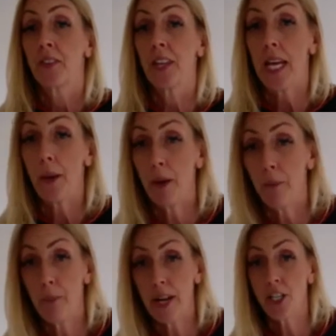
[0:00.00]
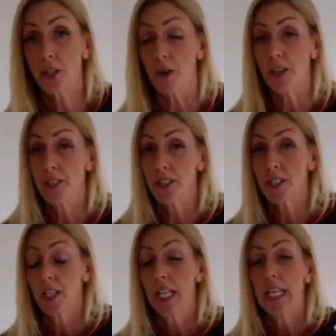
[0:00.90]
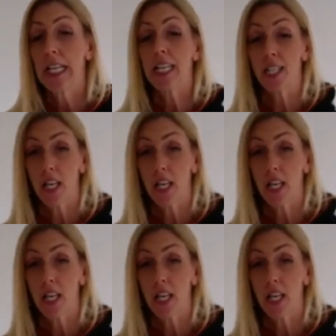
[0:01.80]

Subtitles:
The hip impingement is